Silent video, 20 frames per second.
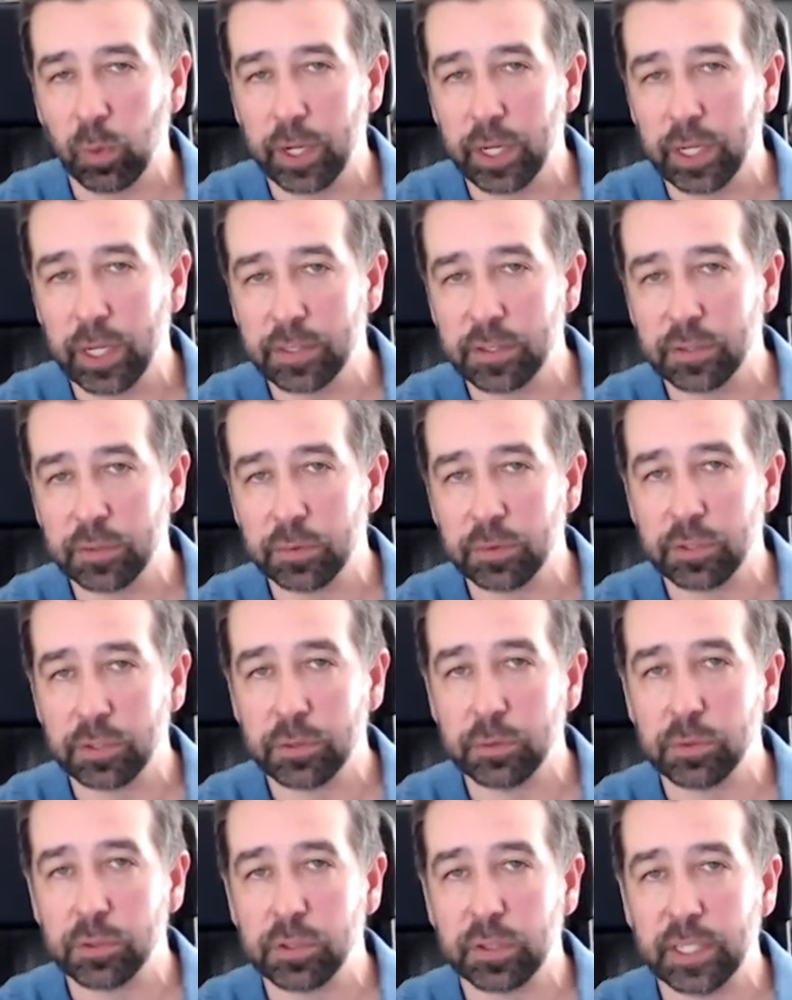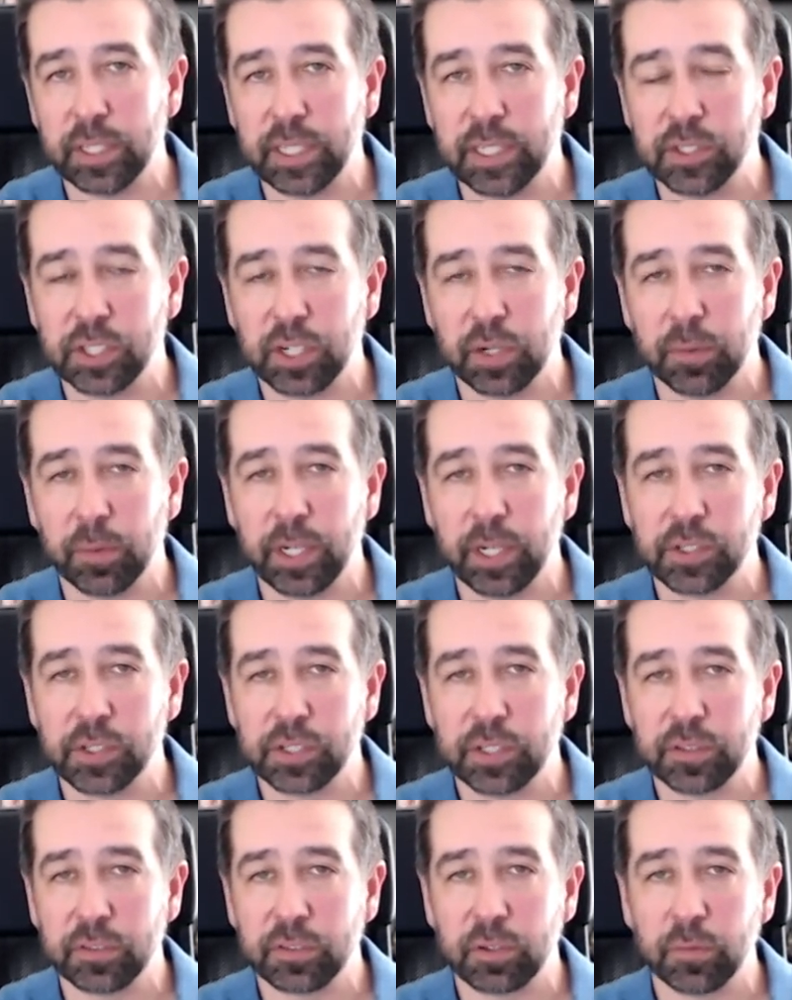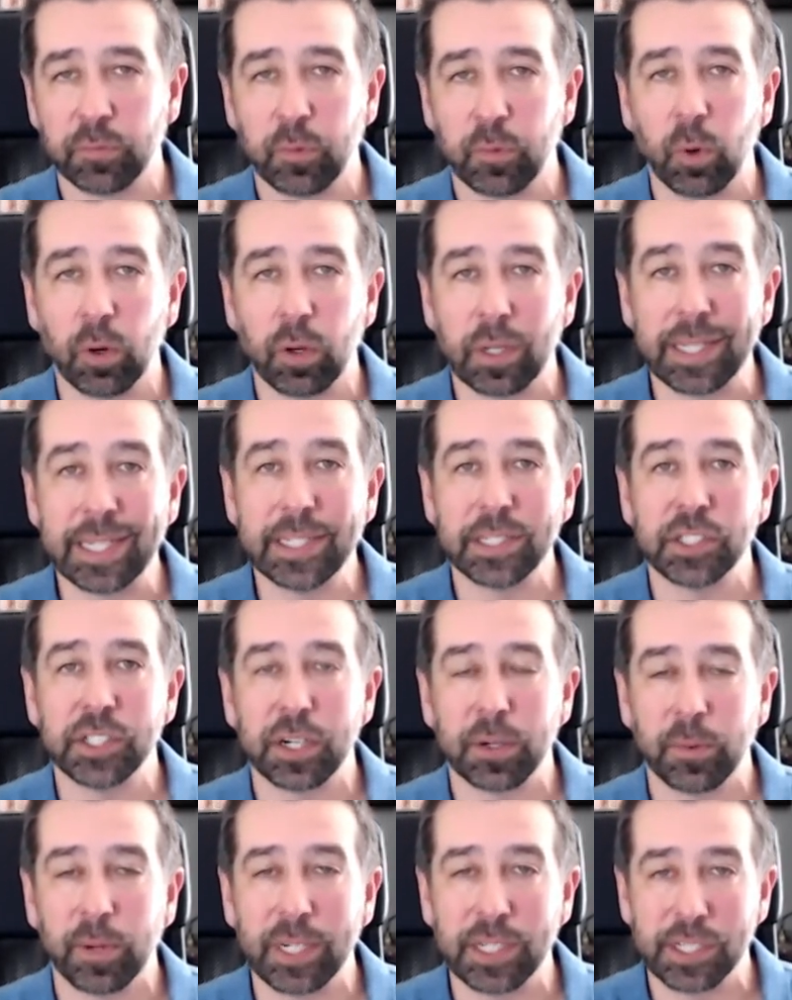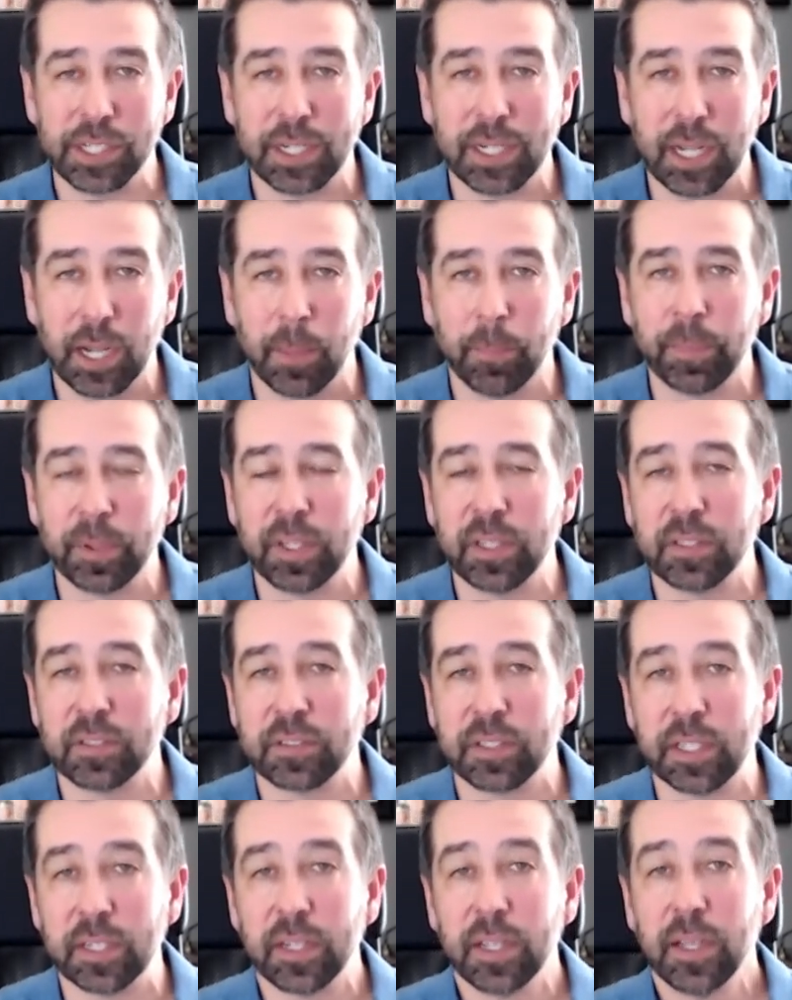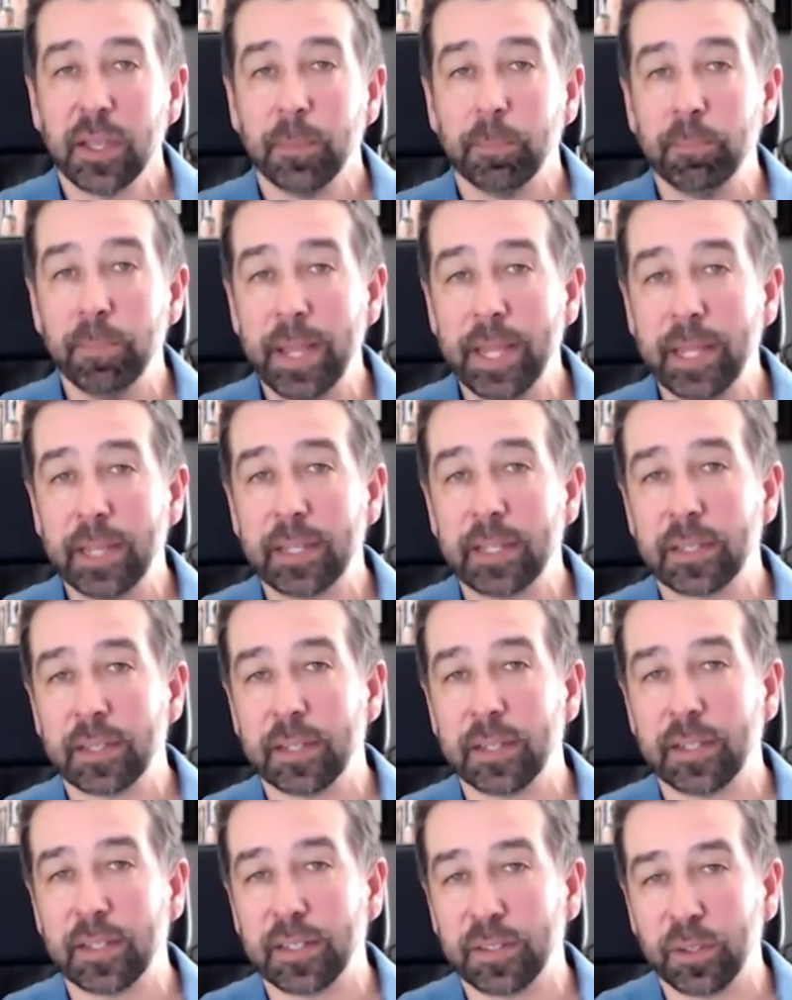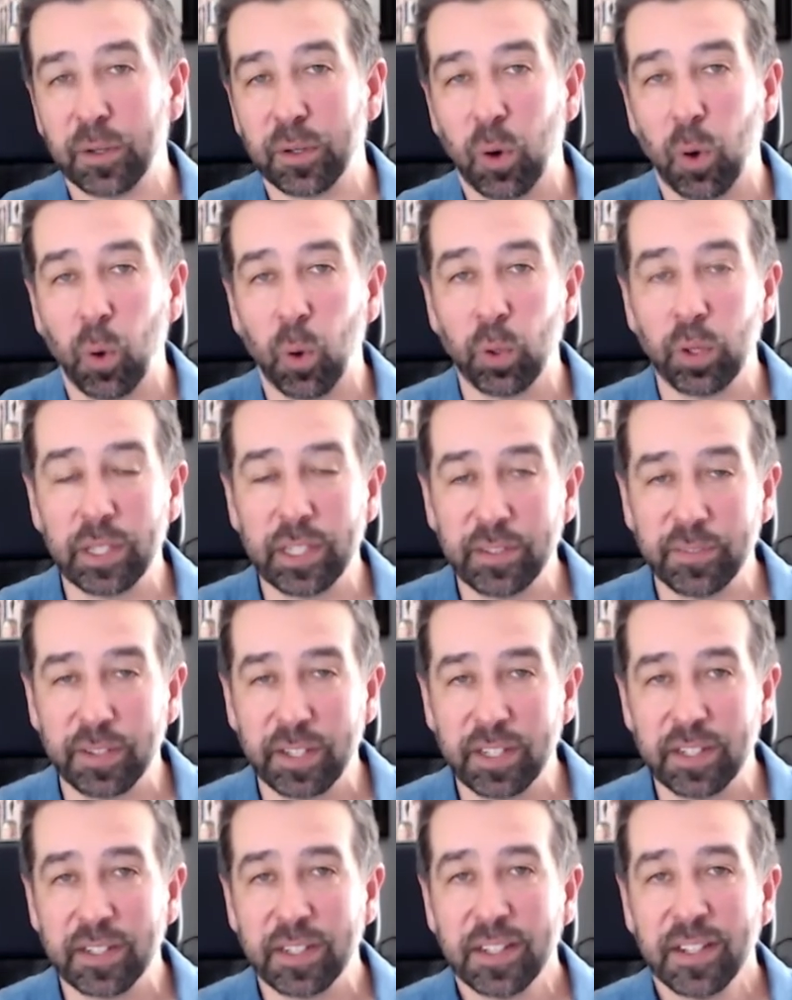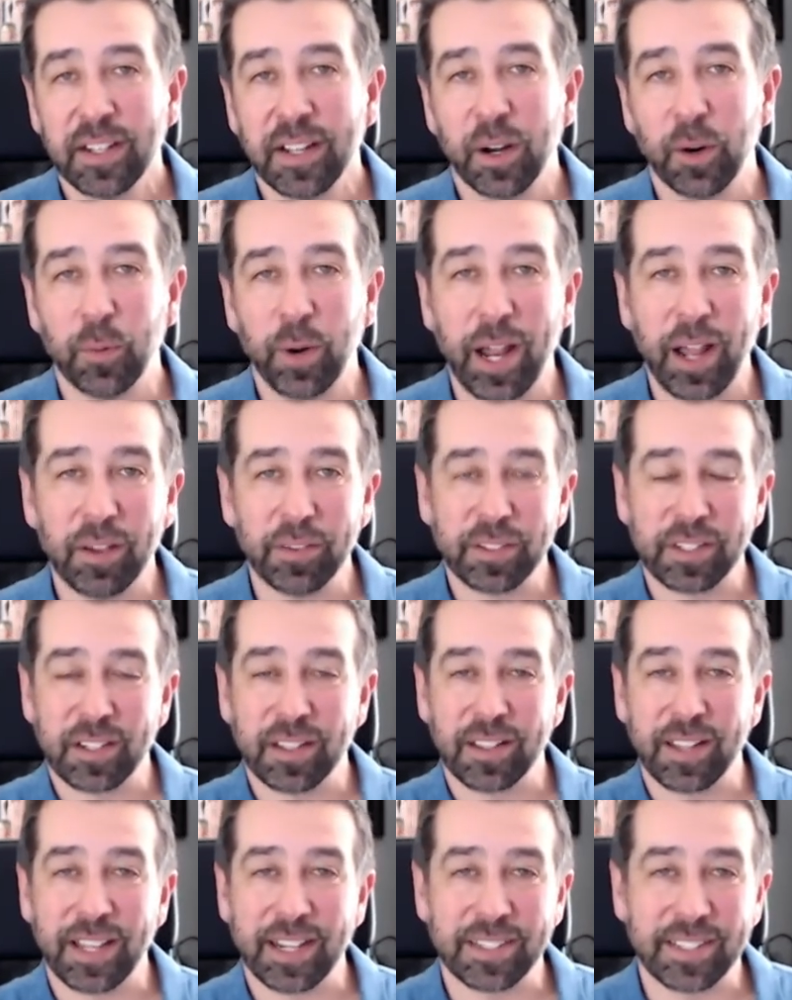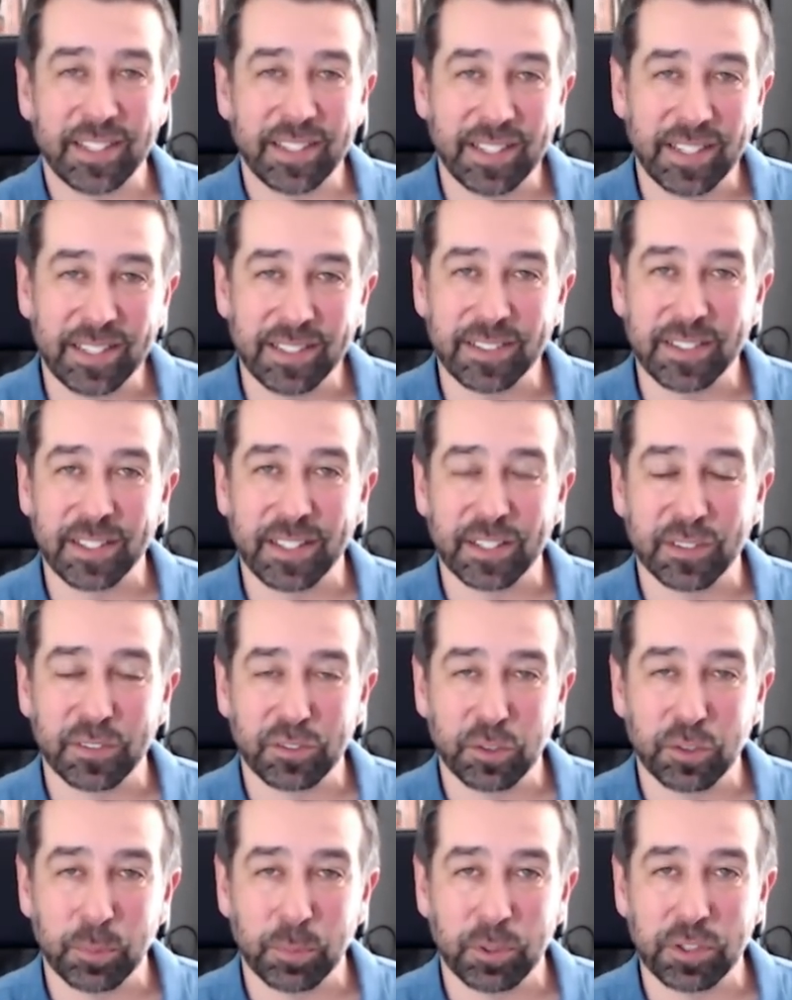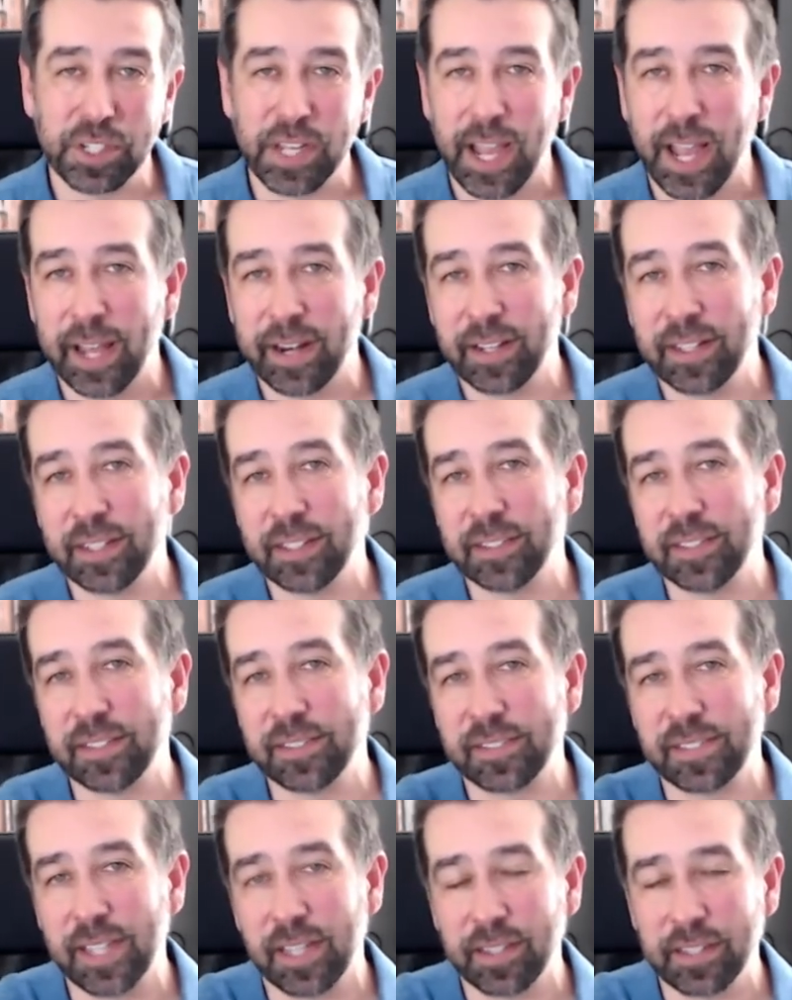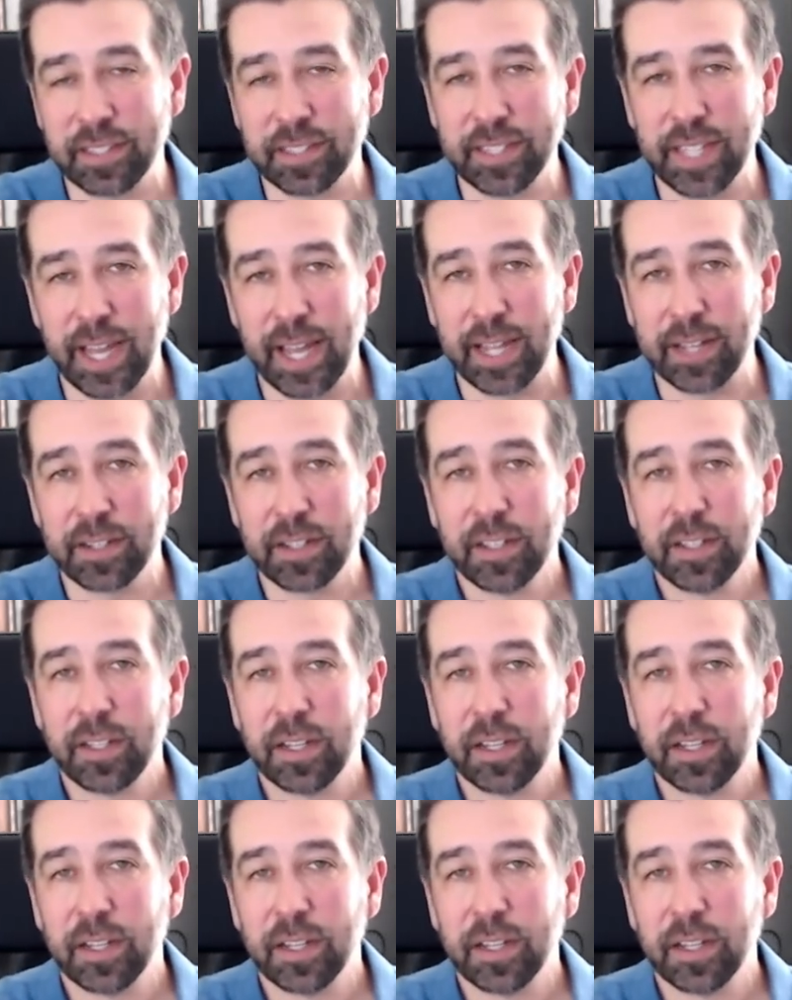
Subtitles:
way to do lead generation. So for lead generation companies that make their whole living around collecting in the consumer's data and then selling that